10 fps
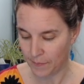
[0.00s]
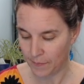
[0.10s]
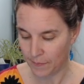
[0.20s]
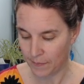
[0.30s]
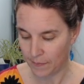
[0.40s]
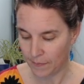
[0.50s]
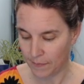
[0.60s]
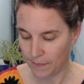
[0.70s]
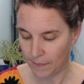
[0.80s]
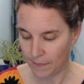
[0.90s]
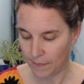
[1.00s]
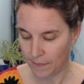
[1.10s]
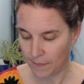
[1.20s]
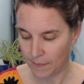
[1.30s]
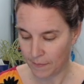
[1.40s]

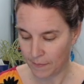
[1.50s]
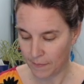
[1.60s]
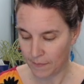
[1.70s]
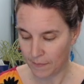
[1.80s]
[no speech]